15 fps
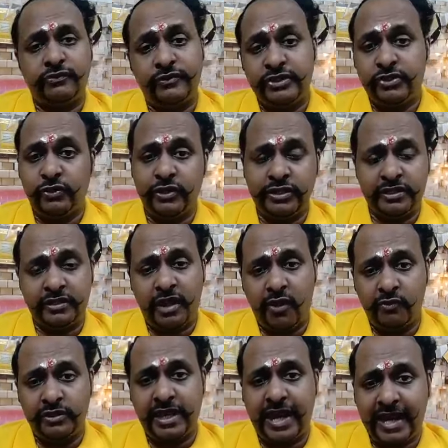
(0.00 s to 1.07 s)
physio is
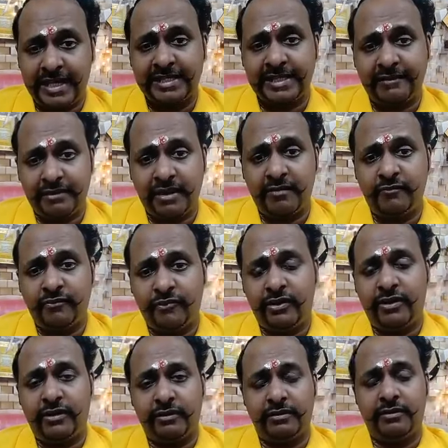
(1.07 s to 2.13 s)
now the ads have come
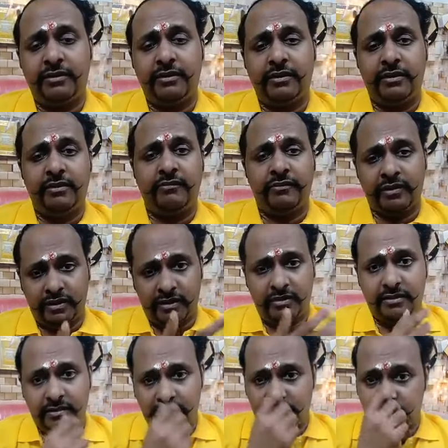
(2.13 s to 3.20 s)
for
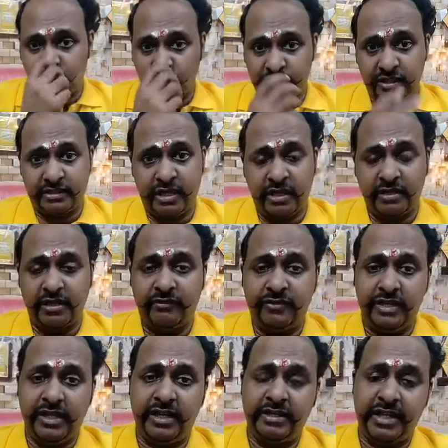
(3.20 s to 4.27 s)
for Sports Authority of
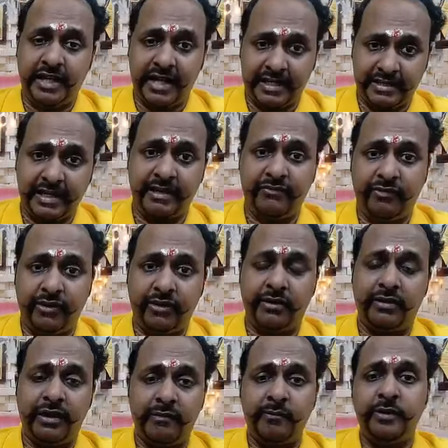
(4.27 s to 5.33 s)
India, they are asking for
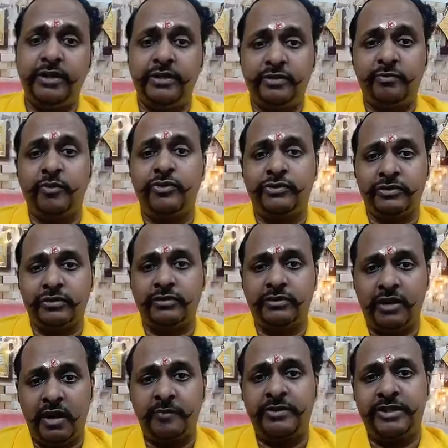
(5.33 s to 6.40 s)
MPT sports
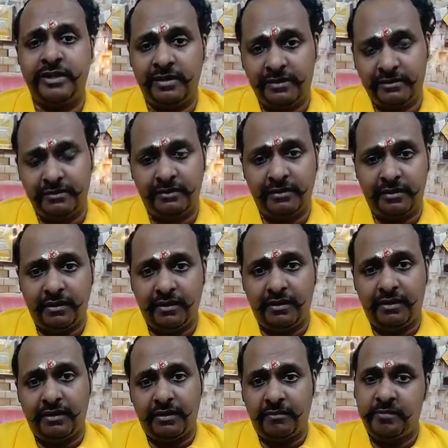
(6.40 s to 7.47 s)
optional.
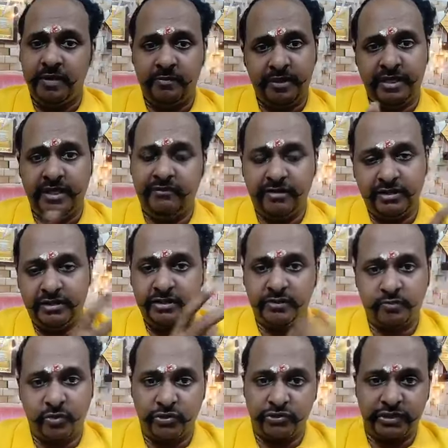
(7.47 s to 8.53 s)
BPT with
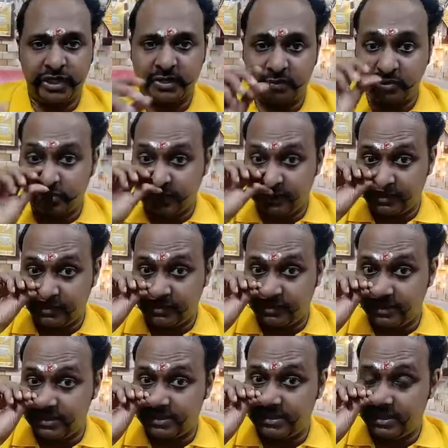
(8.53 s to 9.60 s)
sports exposure
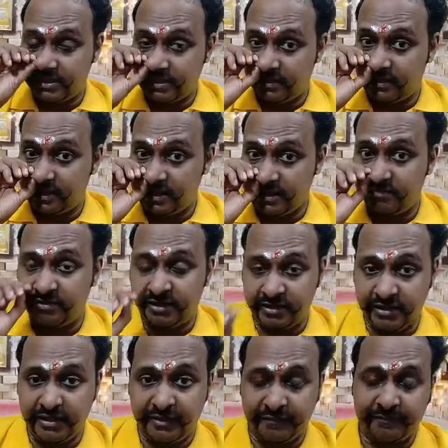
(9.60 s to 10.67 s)
is the
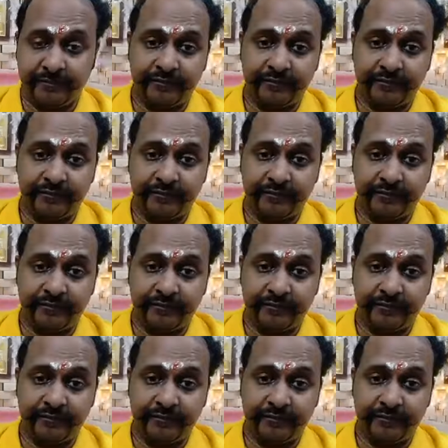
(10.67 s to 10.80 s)
eligibility.